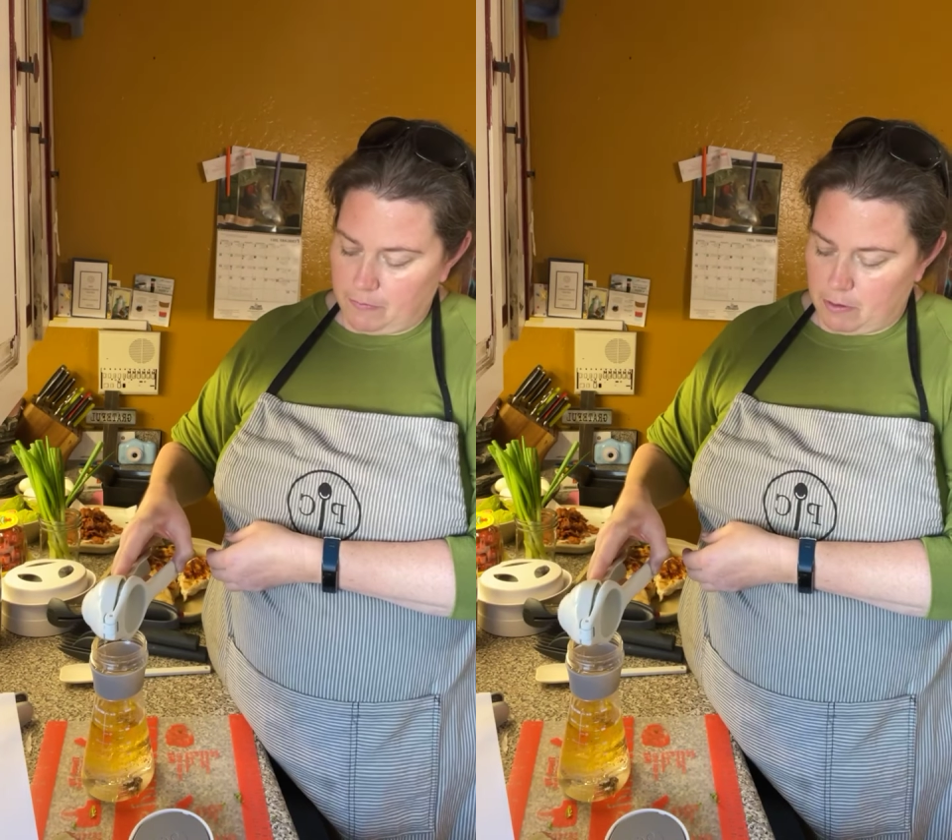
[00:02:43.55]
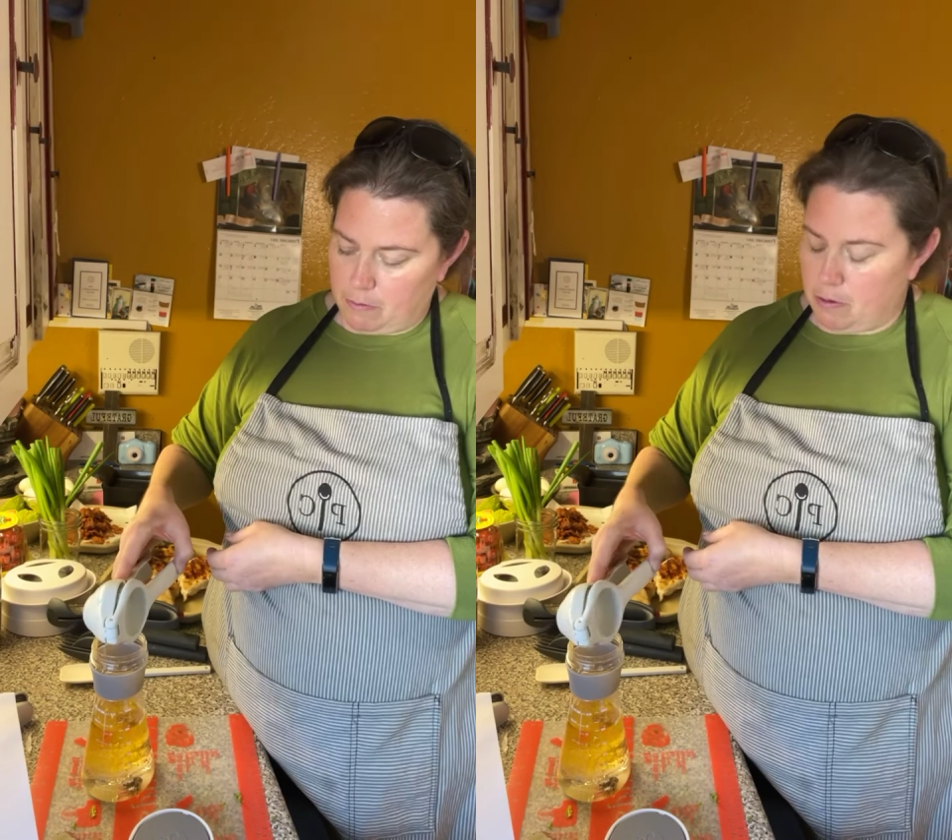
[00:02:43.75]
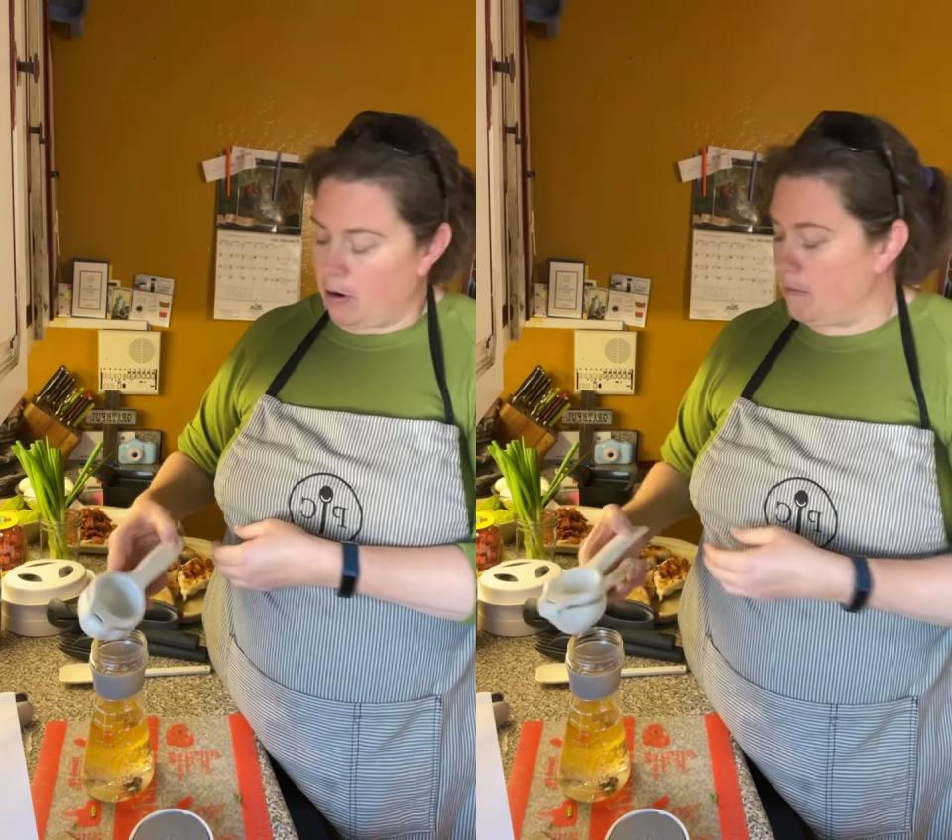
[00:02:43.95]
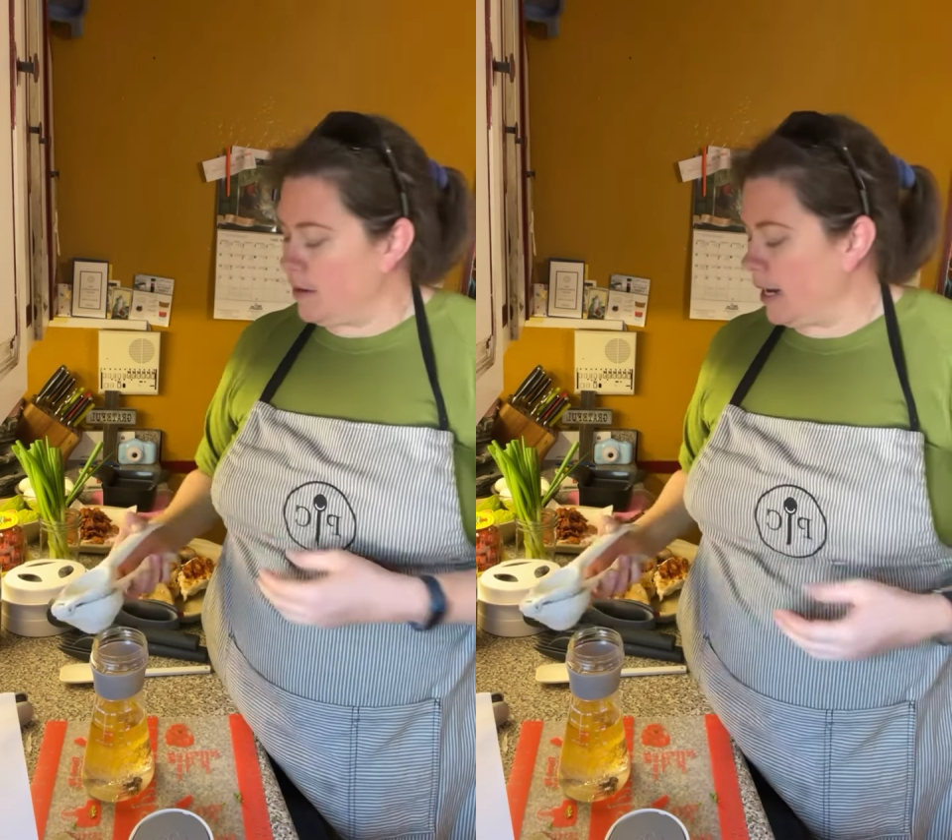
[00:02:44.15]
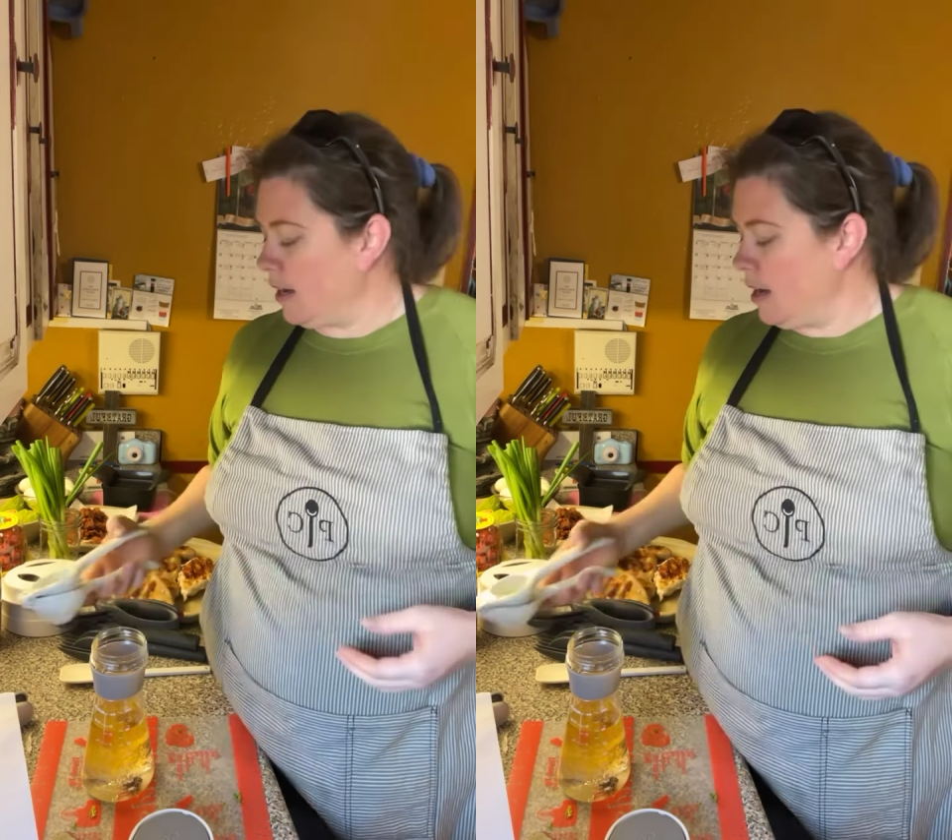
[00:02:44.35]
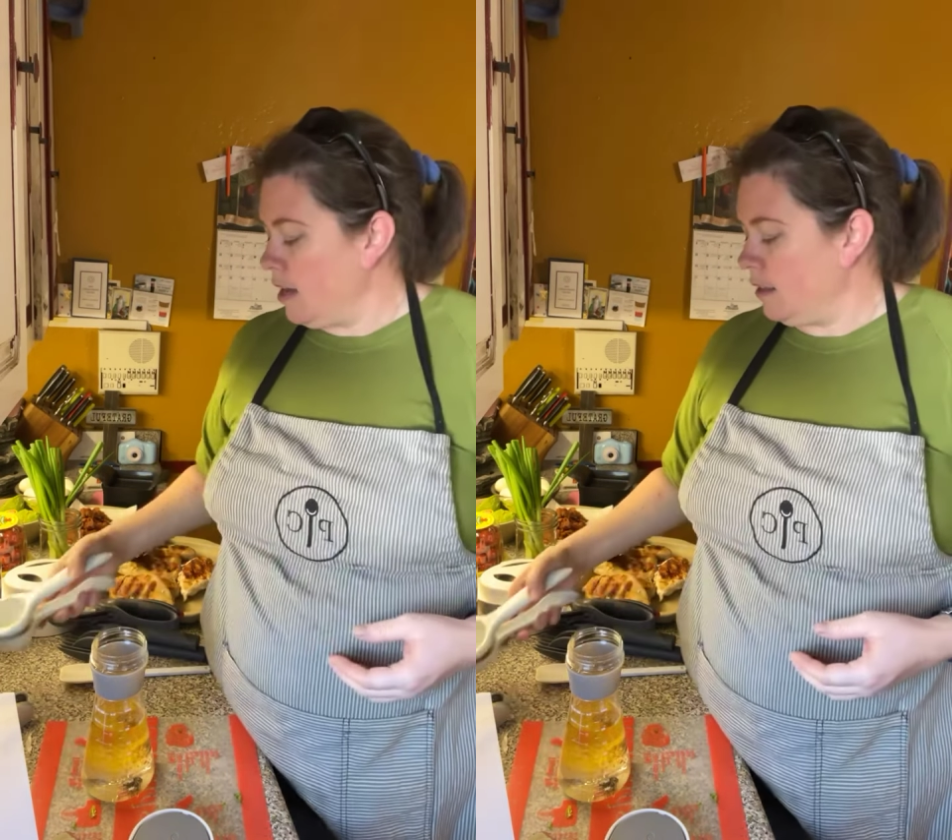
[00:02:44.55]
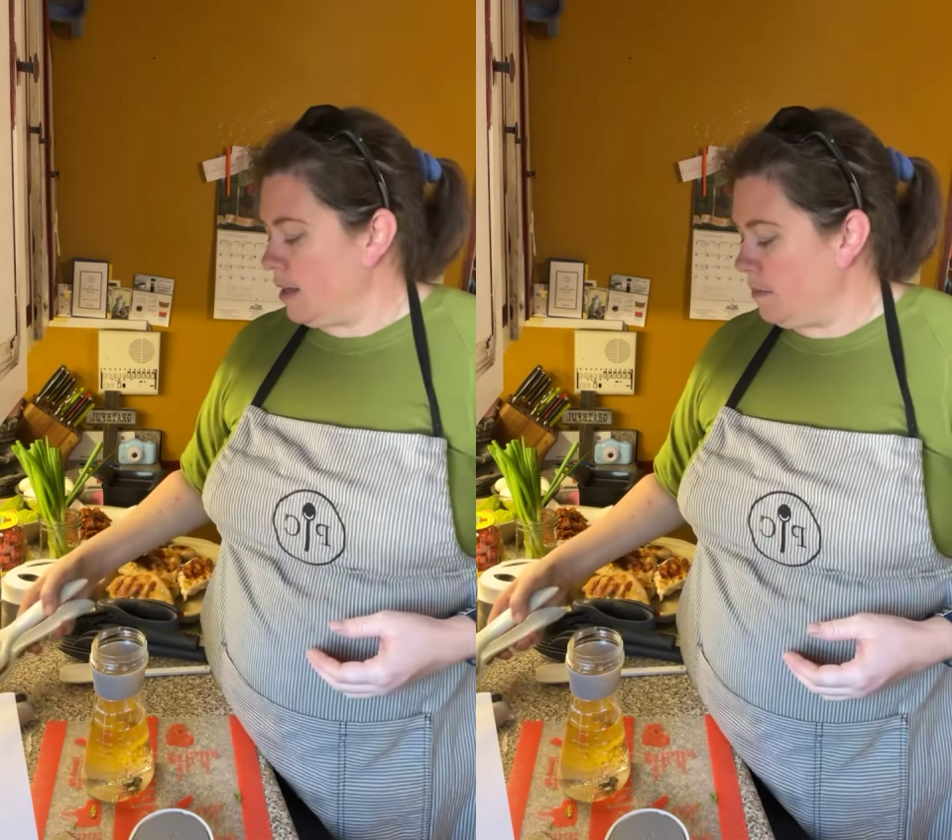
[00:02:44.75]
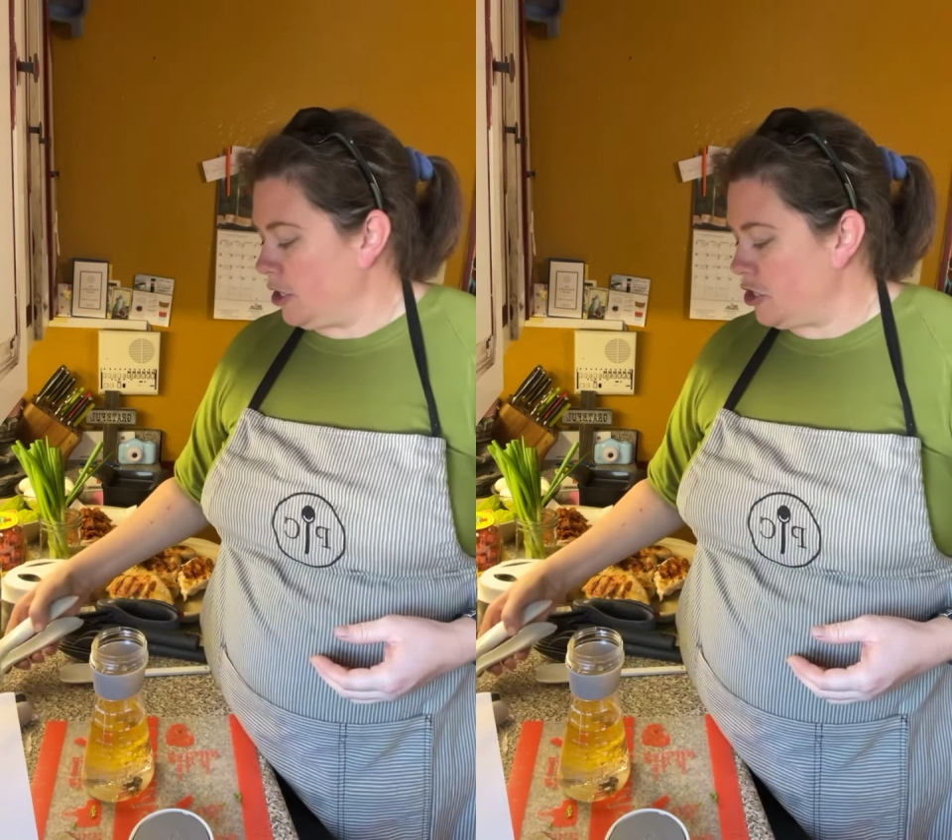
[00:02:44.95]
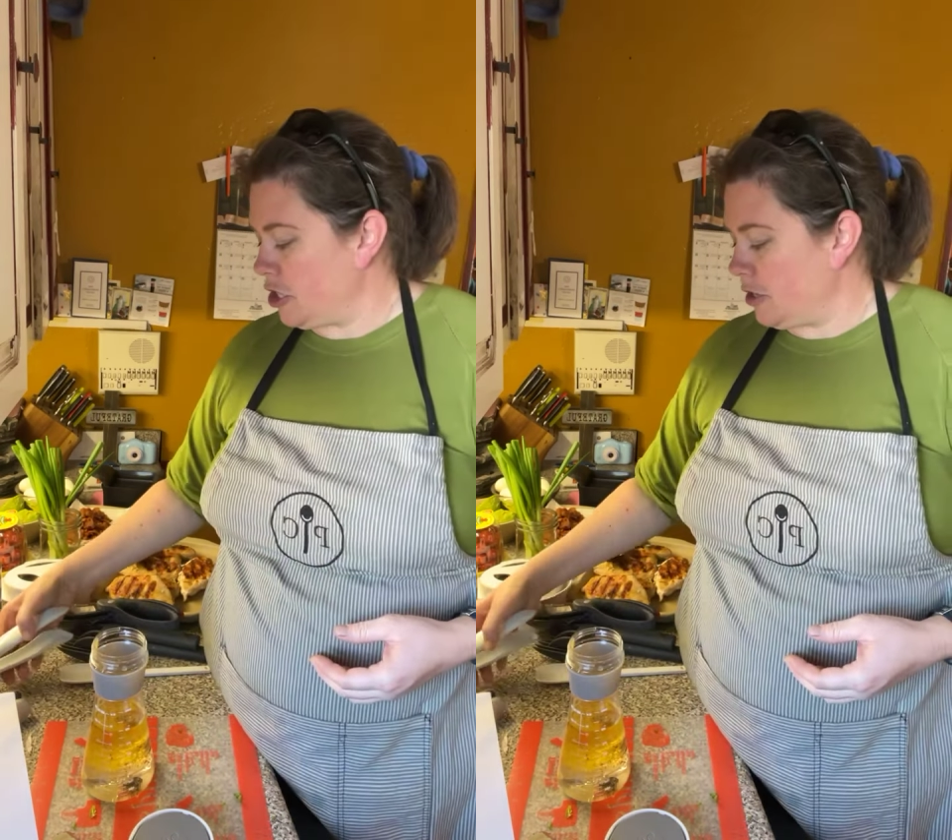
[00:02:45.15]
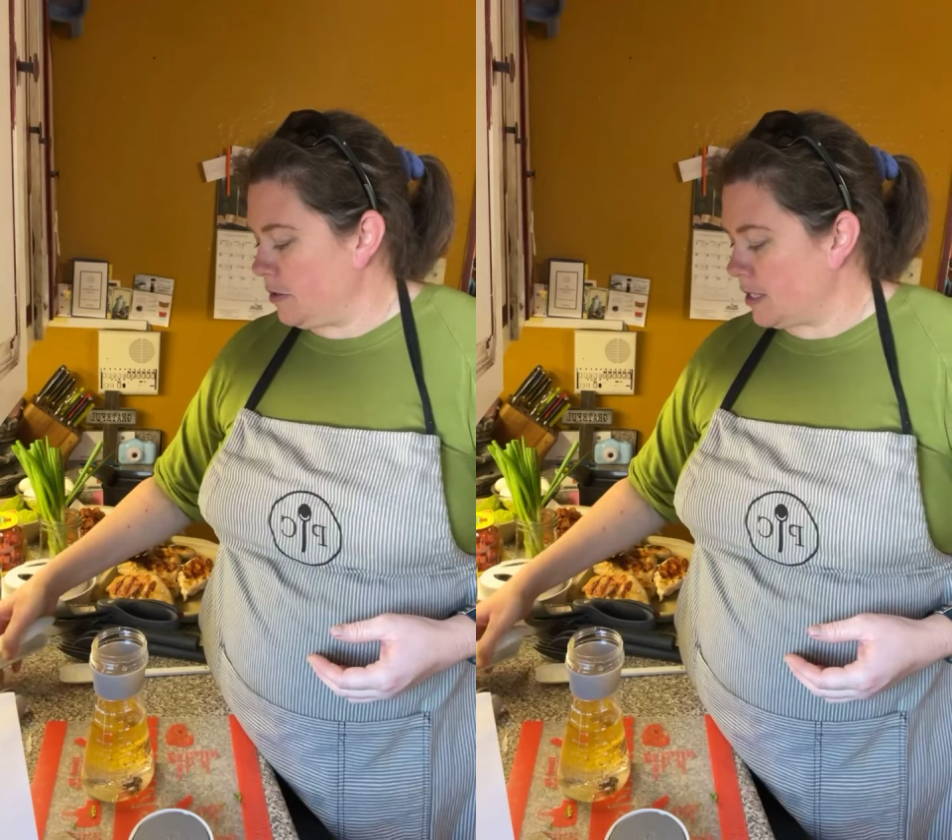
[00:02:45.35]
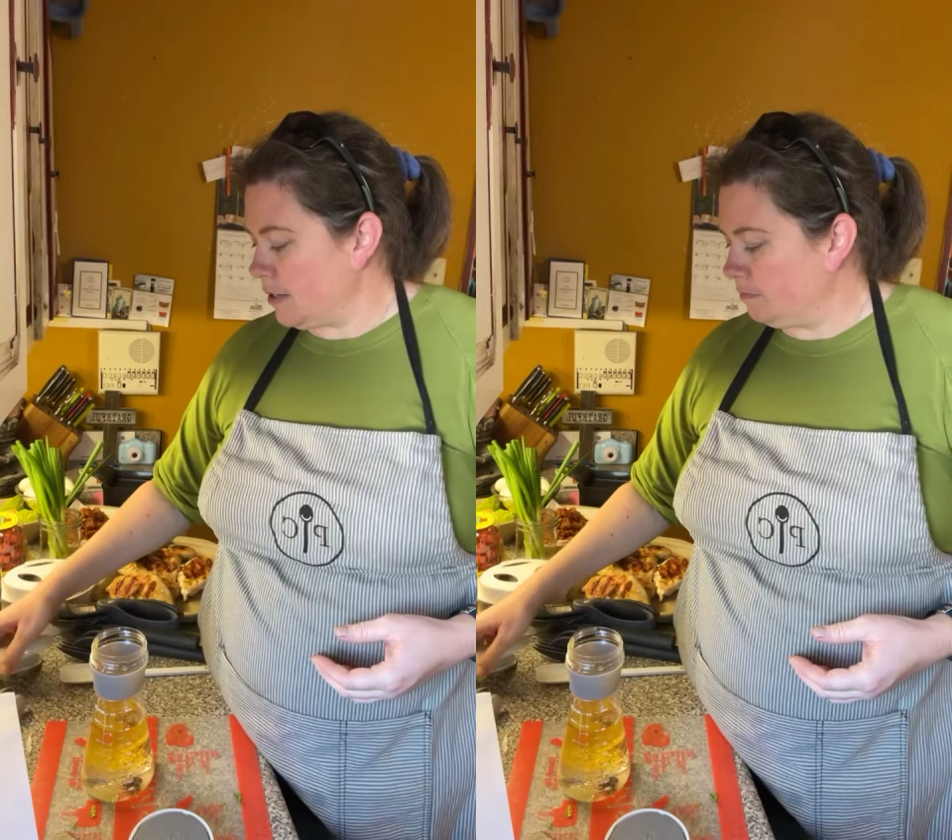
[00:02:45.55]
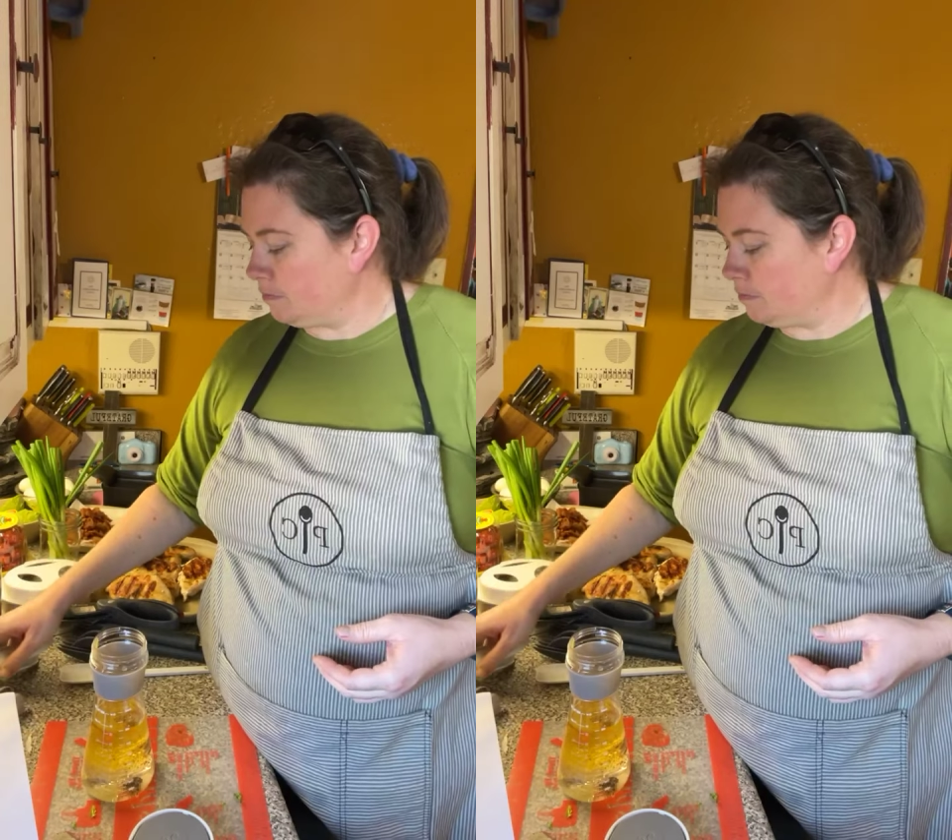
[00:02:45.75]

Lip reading: I'll pour in my lemon juice.